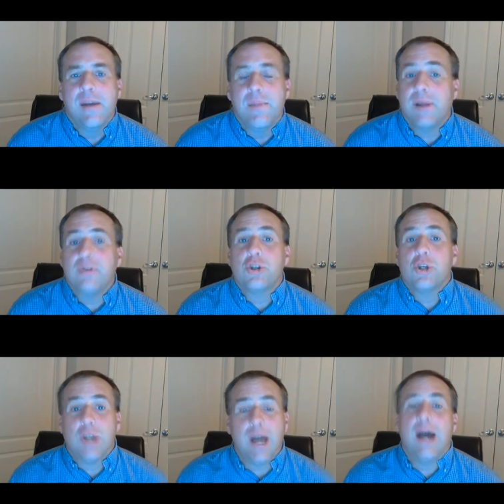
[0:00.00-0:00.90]
But I was
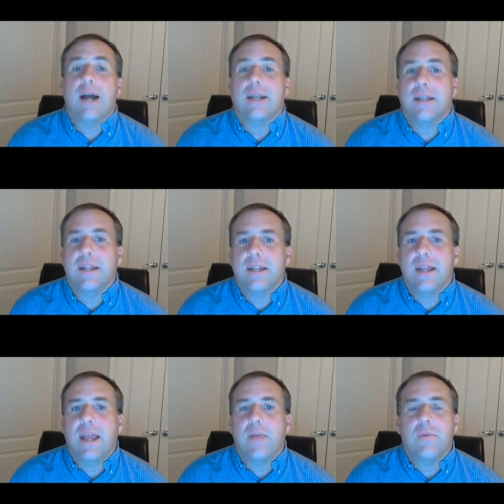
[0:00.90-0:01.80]
shocked
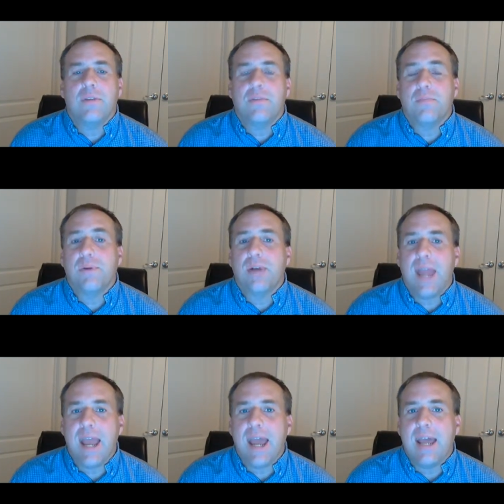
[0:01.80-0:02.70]
at what this book
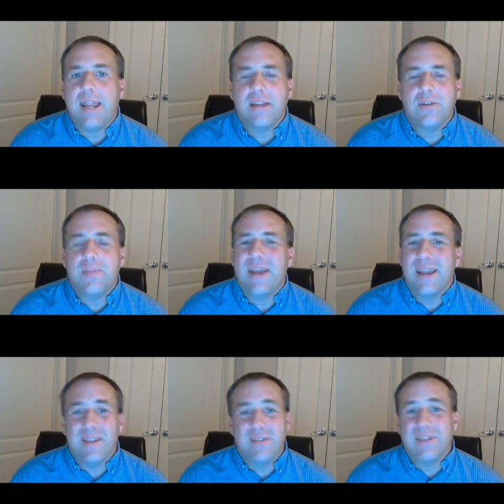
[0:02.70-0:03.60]
had. It showed me
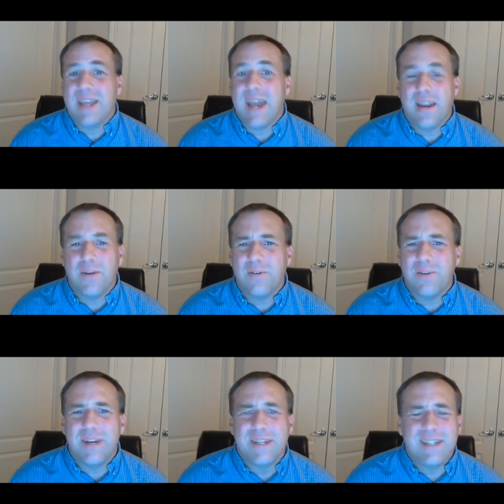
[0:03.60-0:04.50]
how to use the
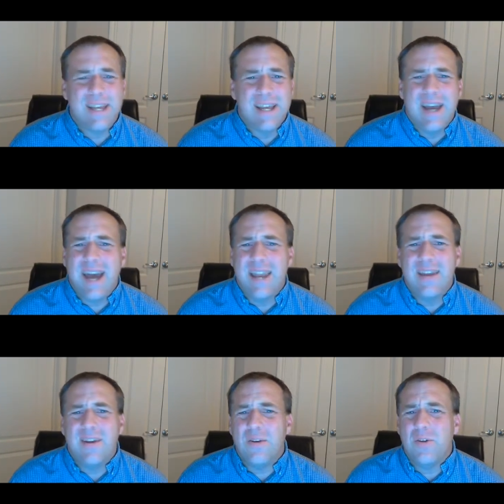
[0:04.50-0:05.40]
categories. I
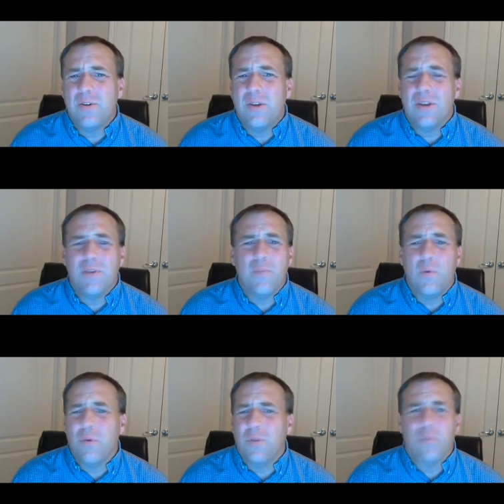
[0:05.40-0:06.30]
didn't know you could do
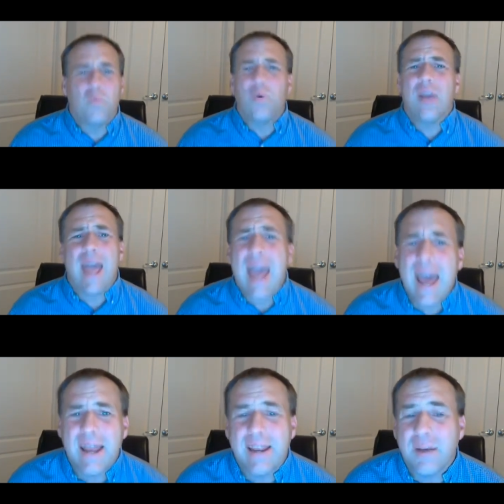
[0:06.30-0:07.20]
more than one ad.